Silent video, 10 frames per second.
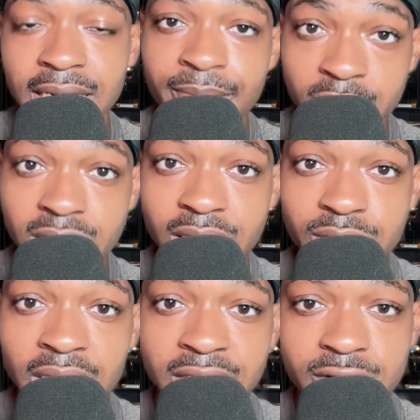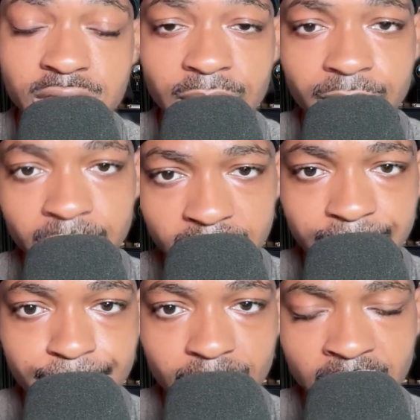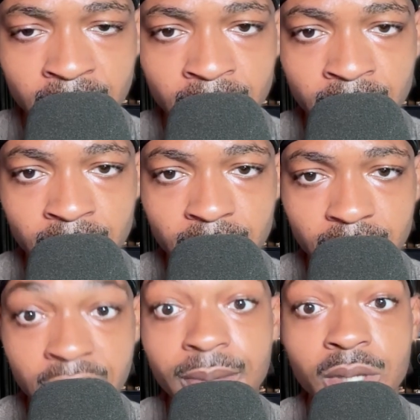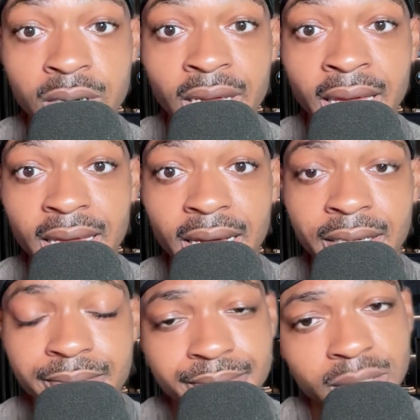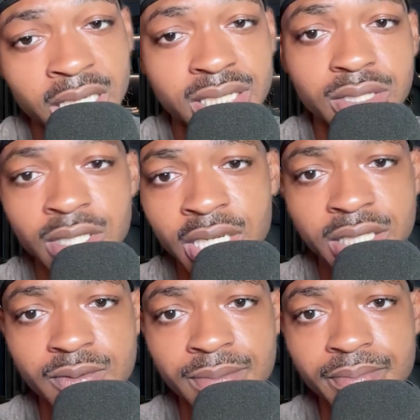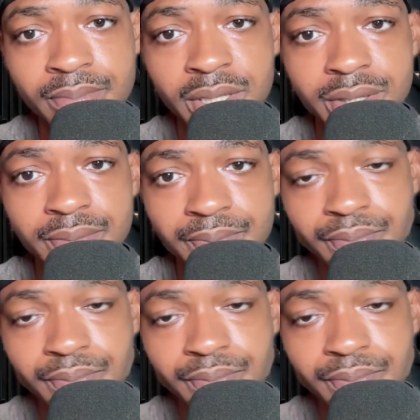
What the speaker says: I appreciate you guys for stopping by, and keep learning AI. I'll see you in the next one. Peace.